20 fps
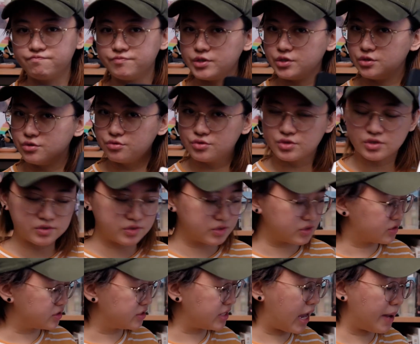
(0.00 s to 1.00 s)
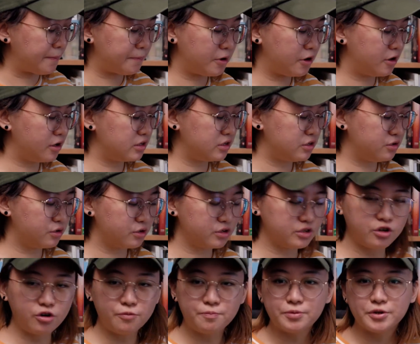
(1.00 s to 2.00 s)
you just snap on your
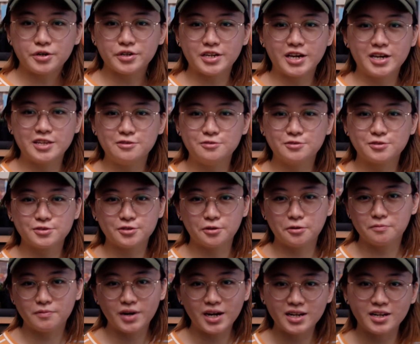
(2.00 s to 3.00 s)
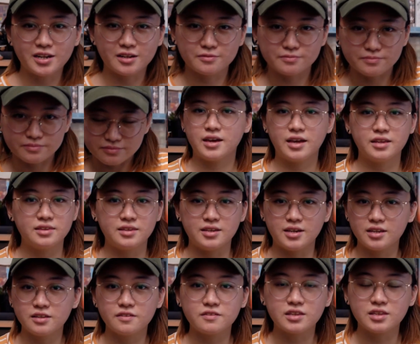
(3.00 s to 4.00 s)
notebook and you start writing. At the
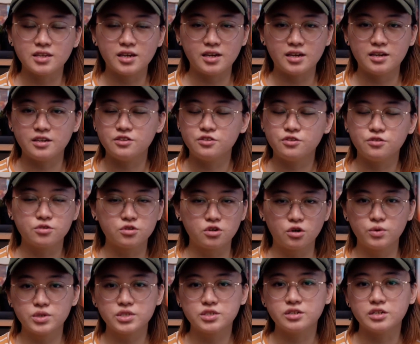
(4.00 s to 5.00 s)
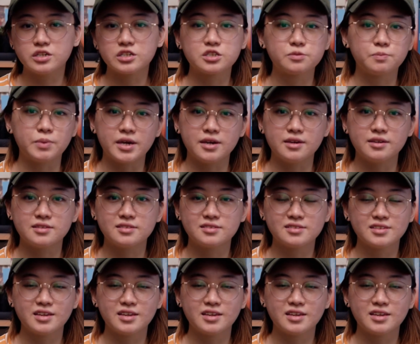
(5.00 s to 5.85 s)
end of the day, you go into Inkspace